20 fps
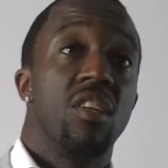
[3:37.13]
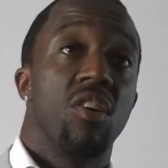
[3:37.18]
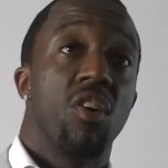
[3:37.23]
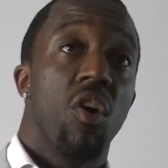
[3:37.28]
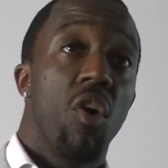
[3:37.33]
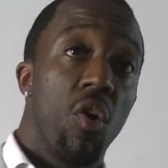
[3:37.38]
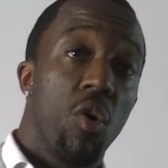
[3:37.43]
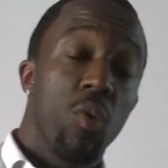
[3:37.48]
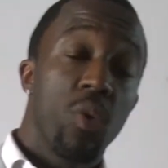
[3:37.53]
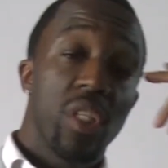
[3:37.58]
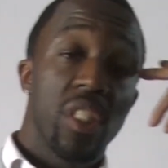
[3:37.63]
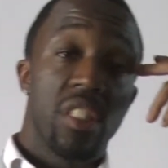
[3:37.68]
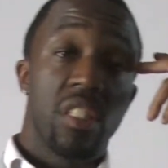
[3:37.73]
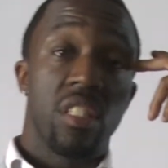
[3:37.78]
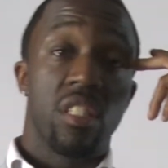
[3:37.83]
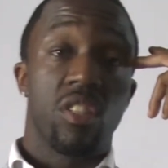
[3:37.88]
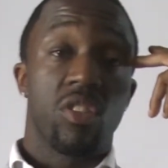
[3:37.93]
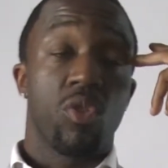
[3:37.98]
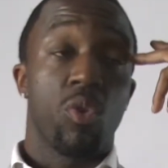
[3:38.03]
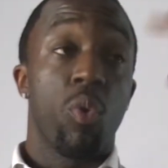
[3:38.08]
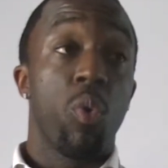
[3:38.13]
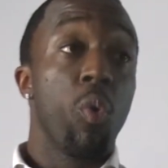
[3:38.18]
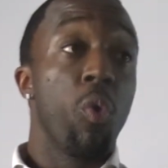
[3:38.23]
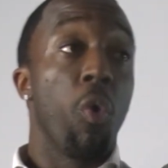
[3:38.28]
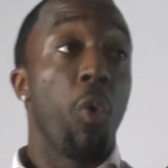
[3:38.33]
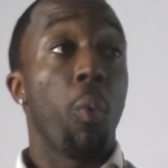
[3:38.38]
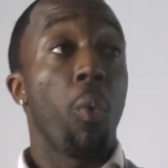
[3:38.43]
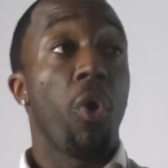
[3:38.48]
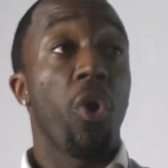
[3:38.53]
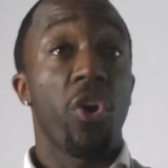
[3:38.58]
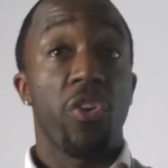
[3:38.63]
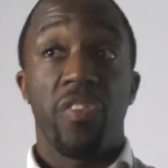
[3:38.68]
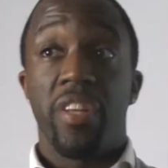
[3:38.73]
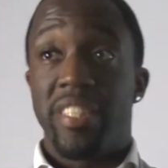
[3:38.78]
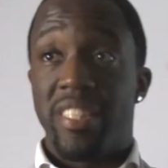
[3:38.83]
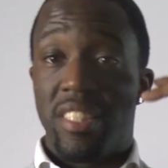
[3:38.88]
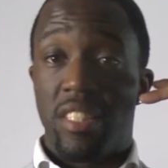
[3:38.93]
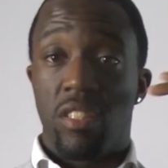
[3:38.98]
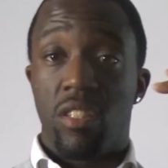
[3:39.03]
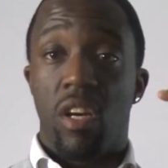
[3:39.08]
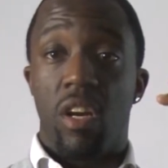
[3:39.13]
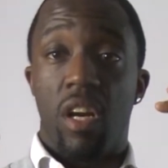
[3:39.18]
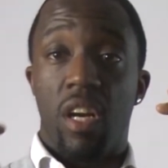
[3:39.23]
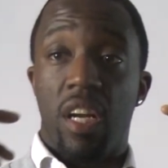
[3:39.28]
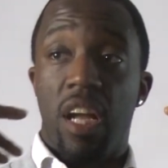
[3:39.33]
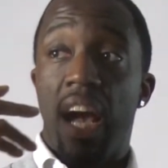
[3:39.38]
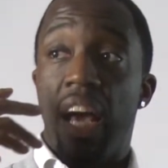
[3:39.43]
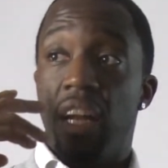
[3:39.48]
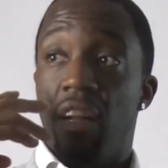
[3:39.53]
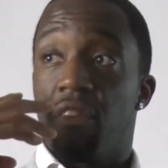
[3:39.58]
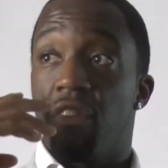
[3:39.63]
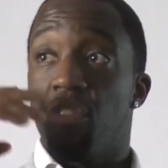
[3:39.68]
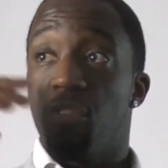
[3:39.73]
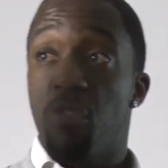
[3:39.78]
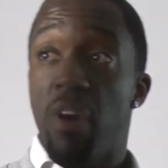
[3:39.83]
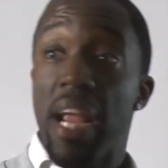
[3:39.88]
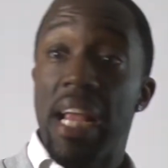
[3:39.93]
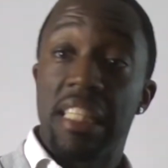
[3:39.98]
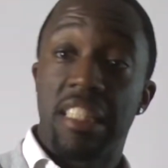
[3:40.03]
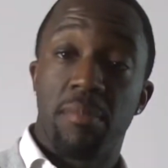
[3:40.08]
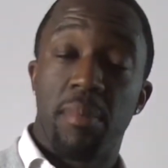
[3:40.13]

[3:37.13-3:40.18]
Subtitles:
oh, this is cool work, this is kind of crazy,